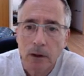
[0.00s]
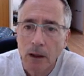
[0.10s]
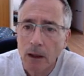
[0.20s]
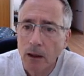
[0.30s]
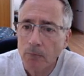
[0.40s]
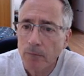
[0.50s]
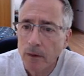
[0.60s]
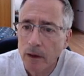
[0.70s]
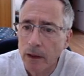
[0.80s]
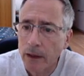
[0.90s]

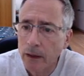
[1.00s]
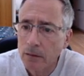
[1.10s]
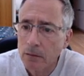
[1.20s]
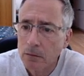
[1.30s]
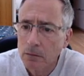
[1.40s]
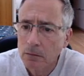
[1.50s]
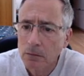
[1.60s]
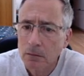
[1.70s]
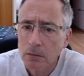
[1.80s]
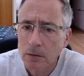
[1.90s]
And
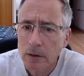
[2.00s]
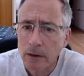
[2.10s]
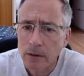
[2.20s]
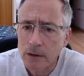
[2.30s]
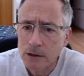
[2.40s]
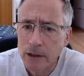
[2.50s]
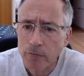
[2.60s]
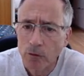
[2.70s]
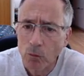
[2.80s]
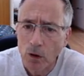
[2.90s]
it doesn't
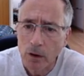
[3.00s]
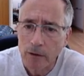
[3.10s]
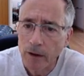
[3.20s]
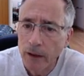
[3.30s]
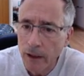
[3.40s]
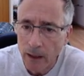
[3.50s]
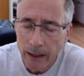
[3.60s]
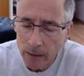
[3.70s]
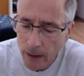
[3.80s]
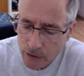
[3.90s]
even work. If I let it
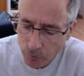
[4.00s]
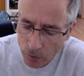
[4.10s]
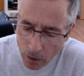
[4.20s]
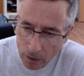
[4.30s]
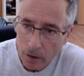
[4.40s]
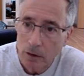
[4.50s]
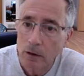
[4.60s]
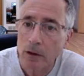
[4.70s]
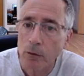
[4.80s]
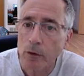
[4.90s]
analyze for
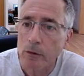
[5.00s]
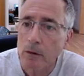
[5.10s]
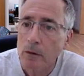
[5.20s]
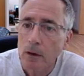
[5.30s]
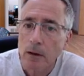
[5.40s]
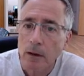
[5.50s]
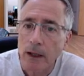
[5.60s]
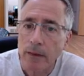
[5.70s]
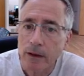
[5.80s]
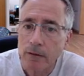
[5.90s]
longer, it would,
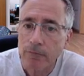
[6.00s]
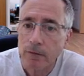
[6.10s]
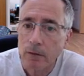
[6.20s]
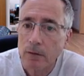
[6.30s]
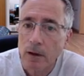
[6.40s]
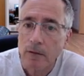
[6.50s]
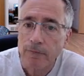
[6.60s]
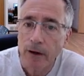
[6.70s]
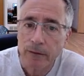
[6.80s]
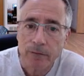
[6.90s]
I think,
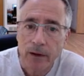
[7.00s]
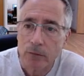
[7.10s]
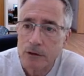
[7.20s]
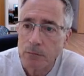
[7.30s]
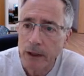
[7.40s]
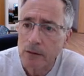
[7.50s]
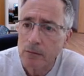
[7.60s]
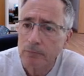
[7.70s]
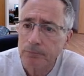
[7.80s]
find that was a mate.